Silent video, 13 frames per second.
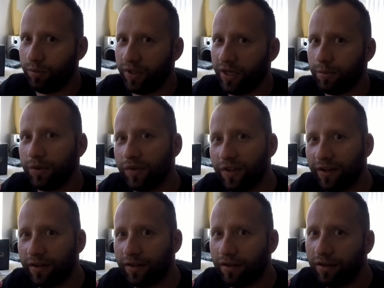be happy with
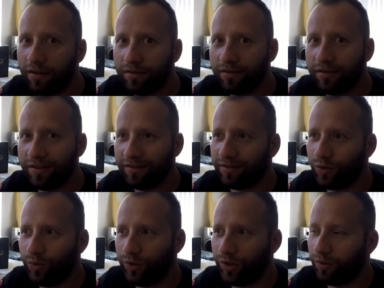that car.
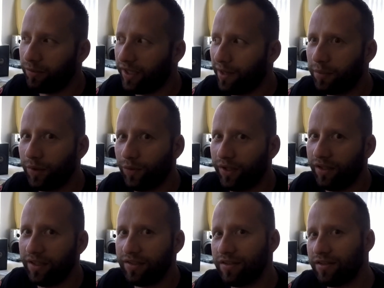Who wouldn't be happy with
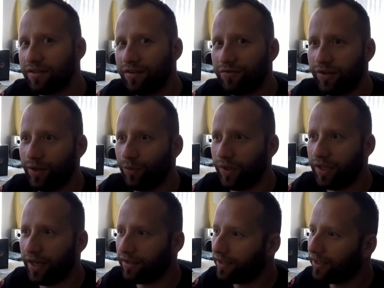an E63
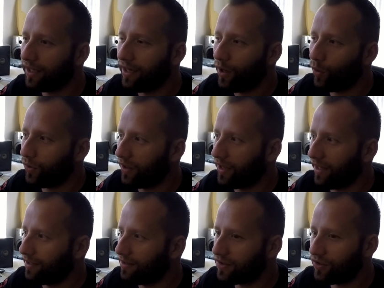with
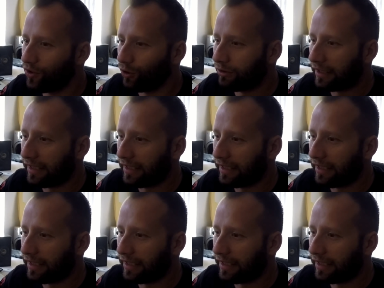that install?